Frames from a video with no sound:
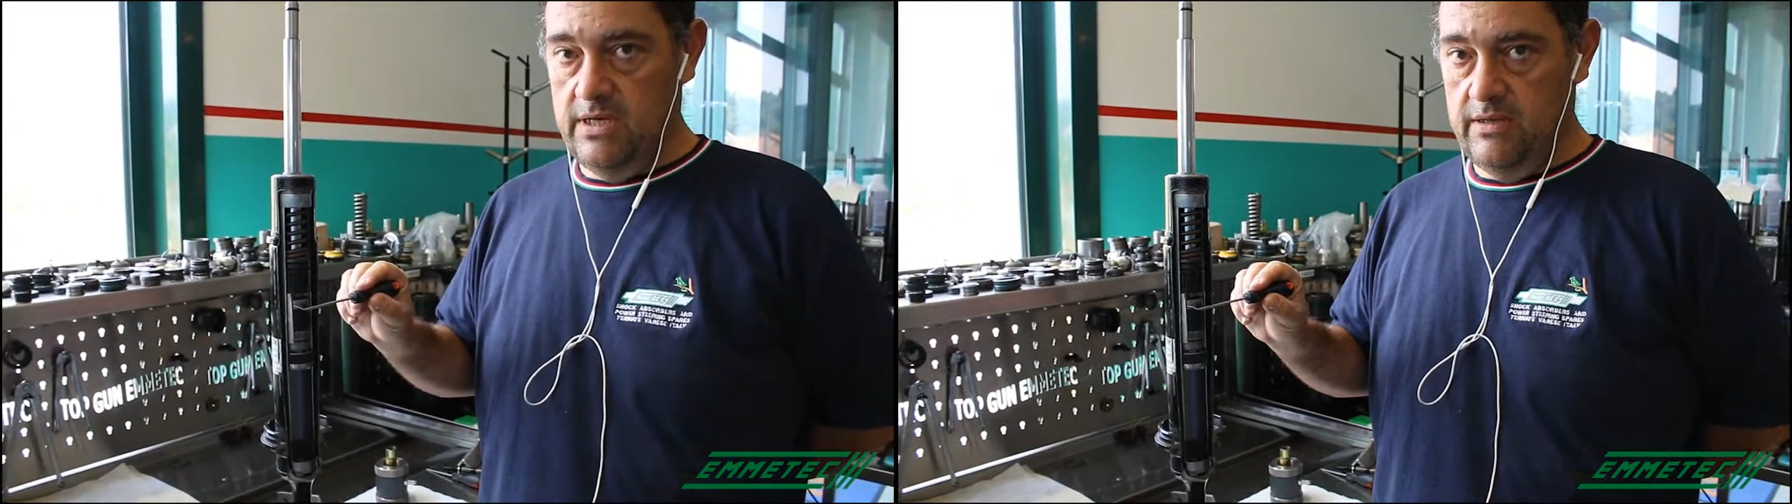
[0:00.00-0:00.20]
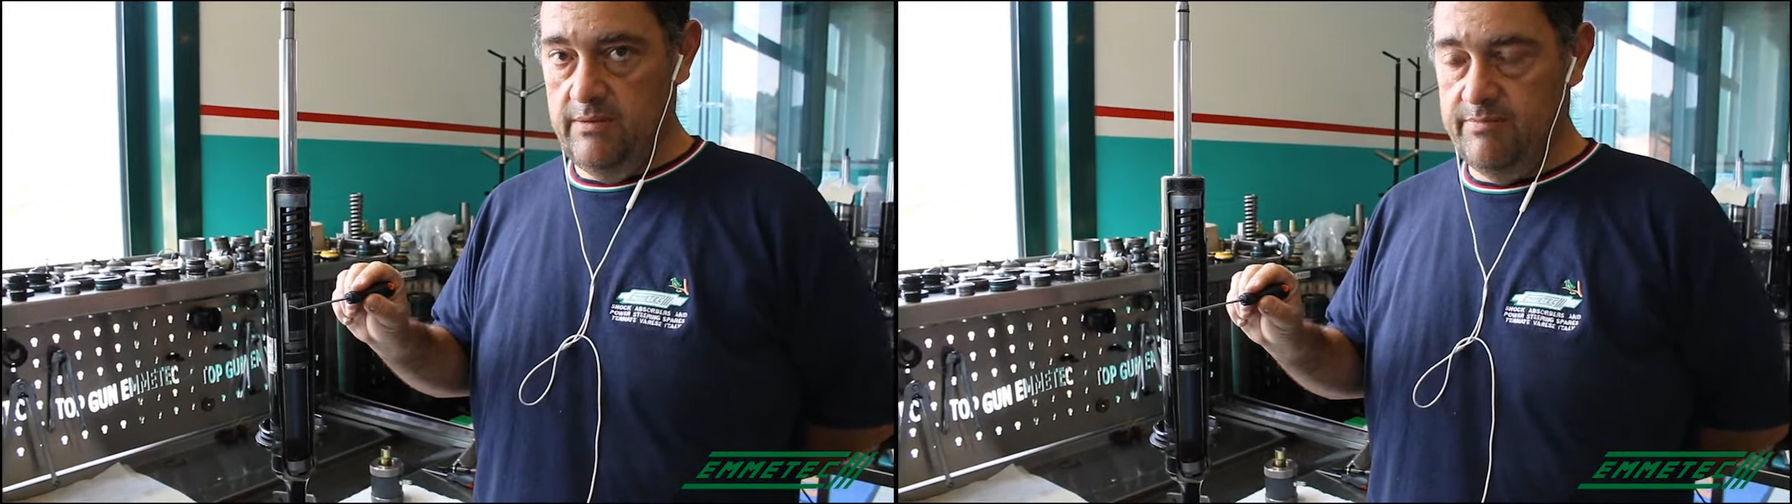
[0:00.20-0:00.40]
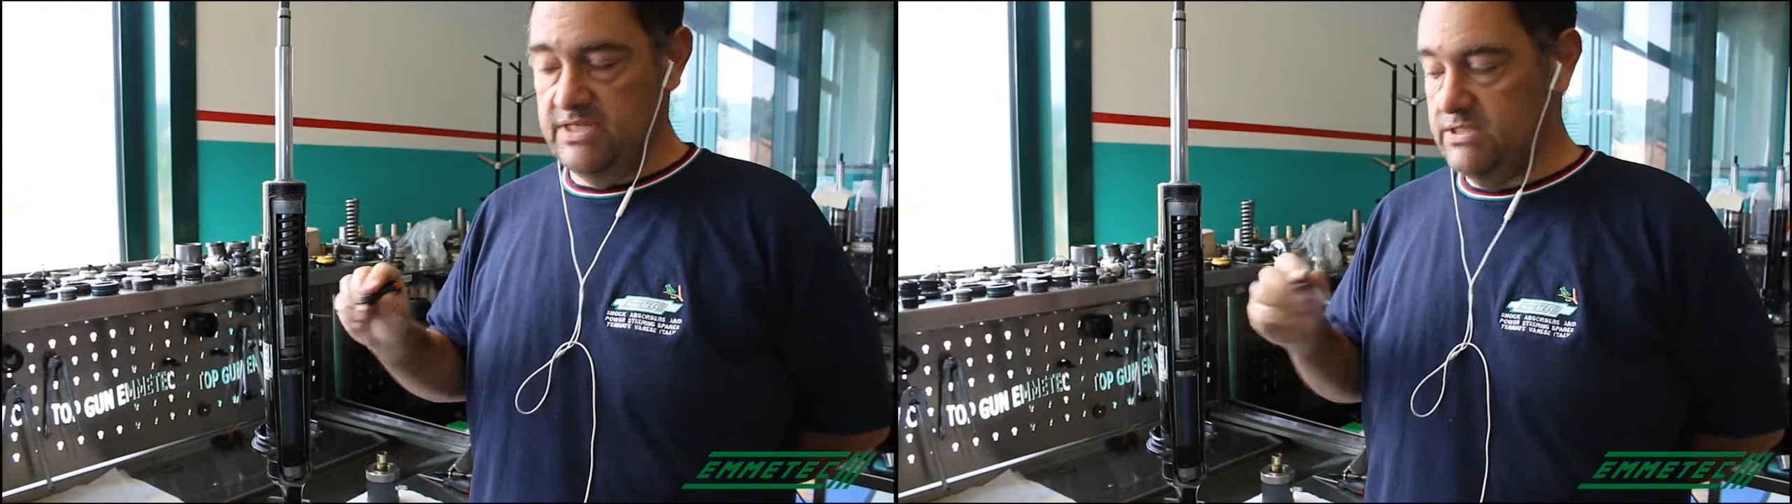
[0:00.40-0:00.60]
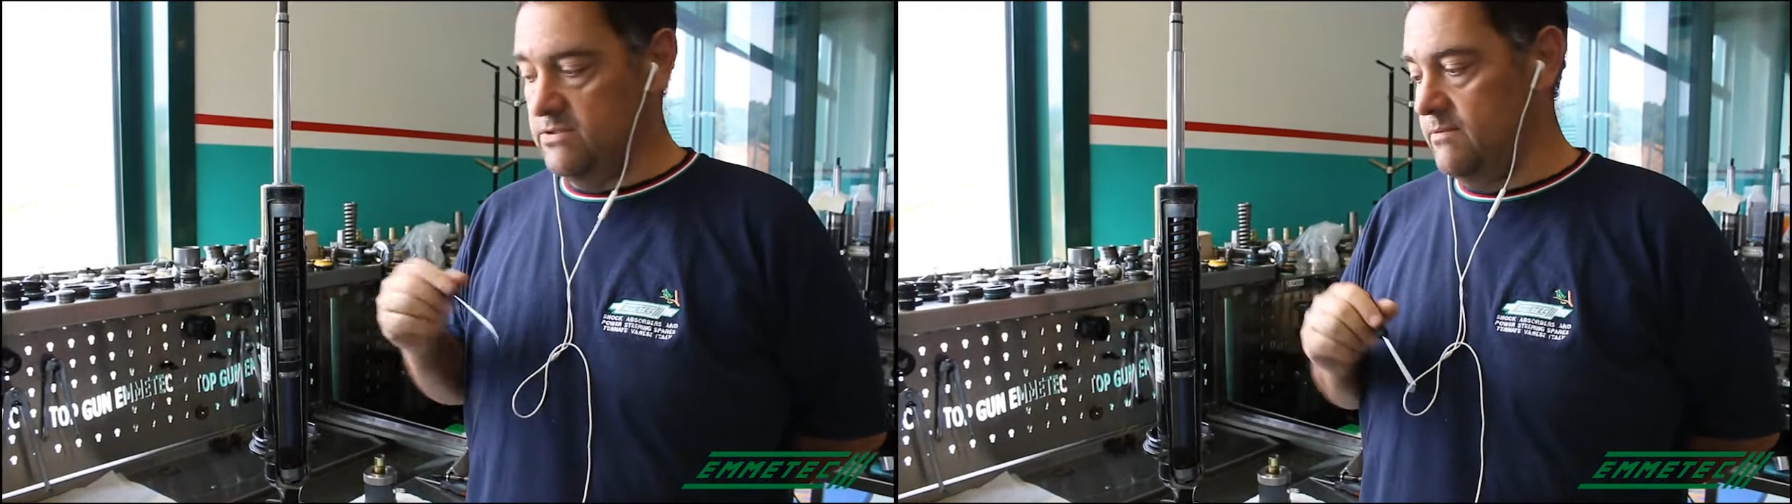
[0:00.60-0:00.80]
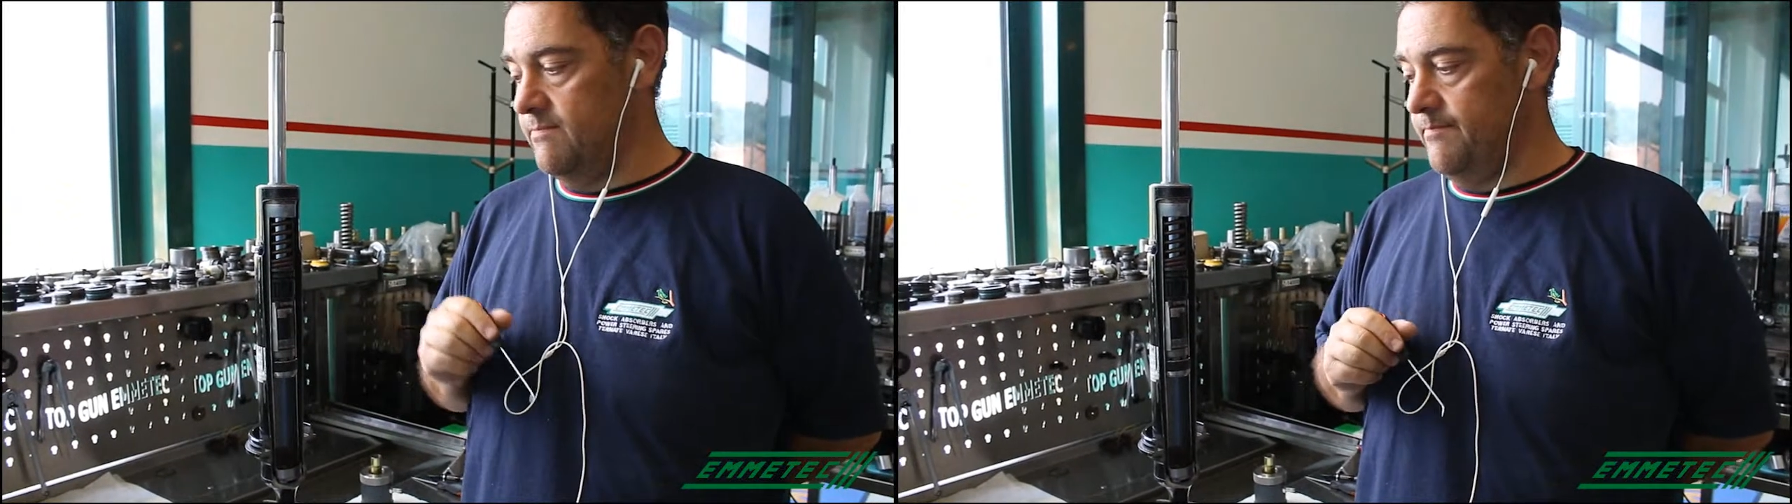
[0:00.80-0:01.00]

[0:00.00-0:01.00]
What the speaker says: in the piston.